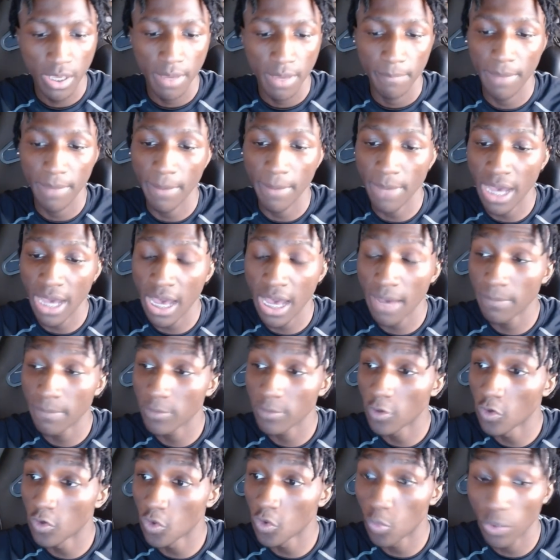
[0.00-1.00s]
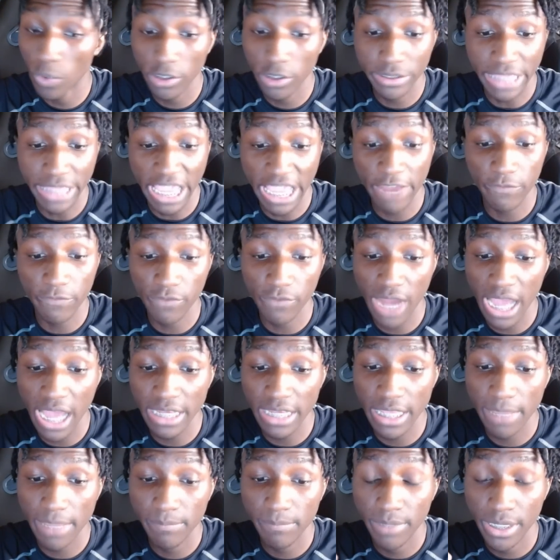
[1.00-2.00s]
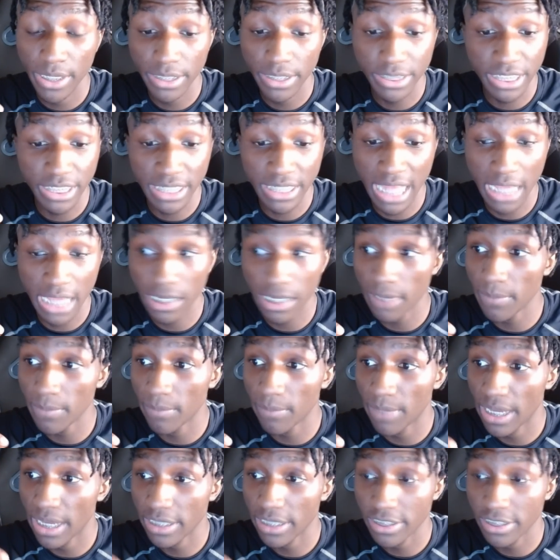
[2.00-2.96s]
My mom go to work that Friday, but she not coming back.